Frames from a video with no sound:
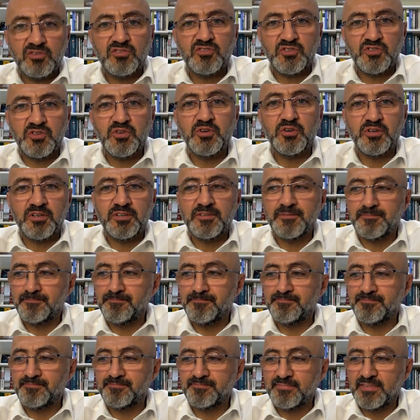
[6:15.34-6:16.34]
Sure.
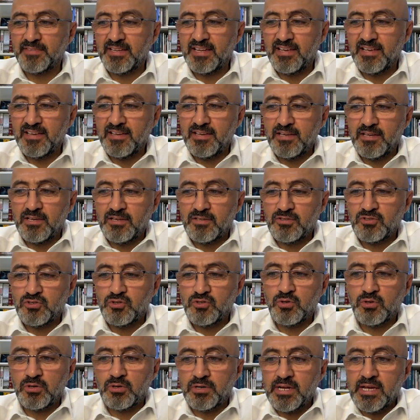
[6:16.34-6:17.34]

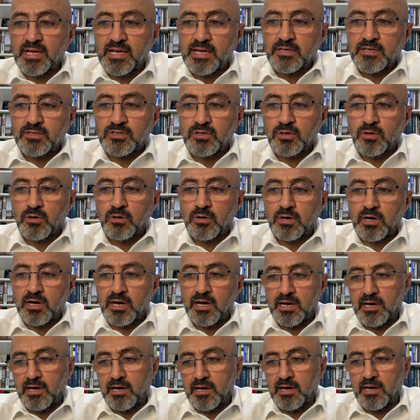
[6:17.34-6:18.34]
Sure. So,
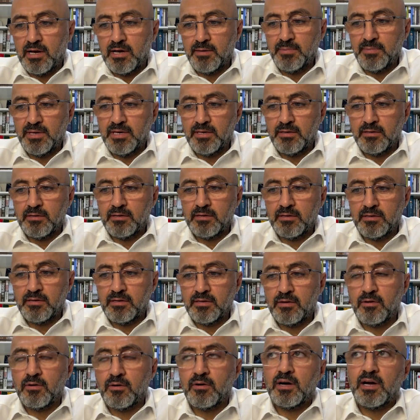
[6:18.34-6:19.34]
I mean,
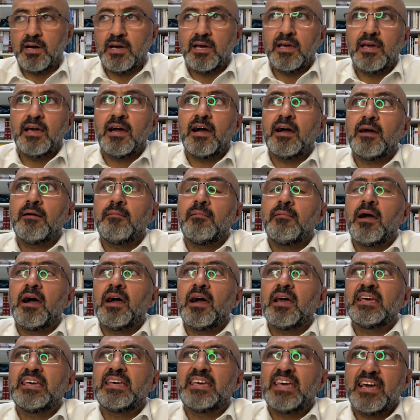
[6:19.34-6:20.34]

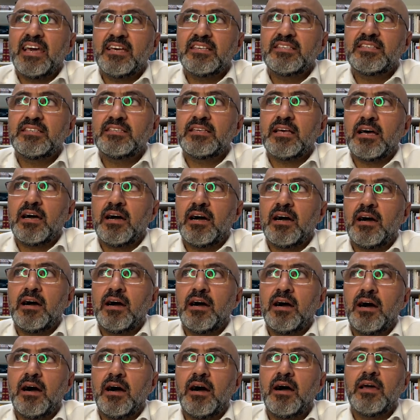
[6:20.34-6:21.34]
I guess
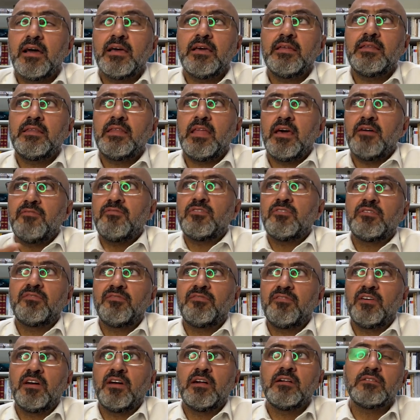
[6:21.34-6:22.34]
I never
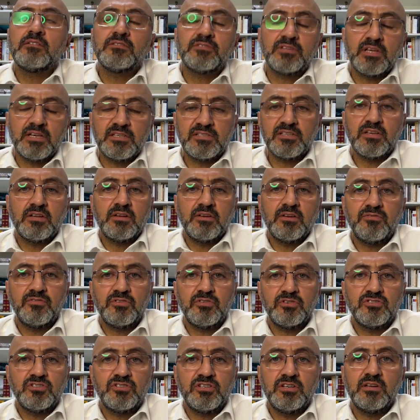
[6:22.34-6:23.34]
felt as a
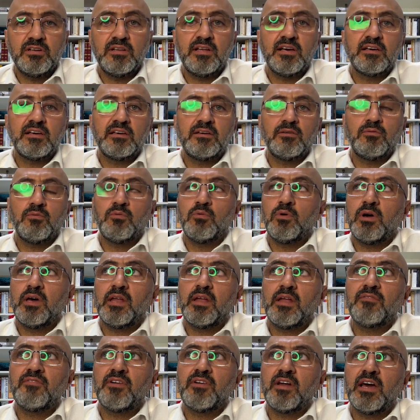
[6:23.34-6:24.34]
refugee. Like
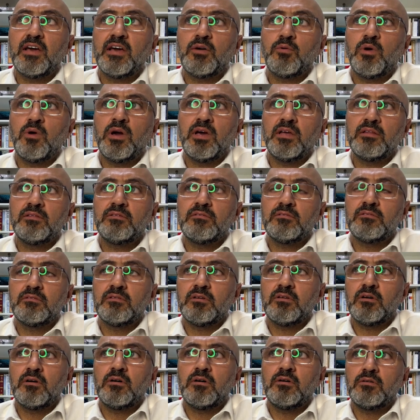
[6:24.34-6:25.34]
wherever I went
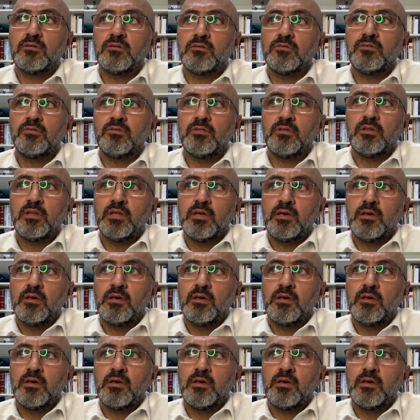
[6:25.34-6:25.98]
on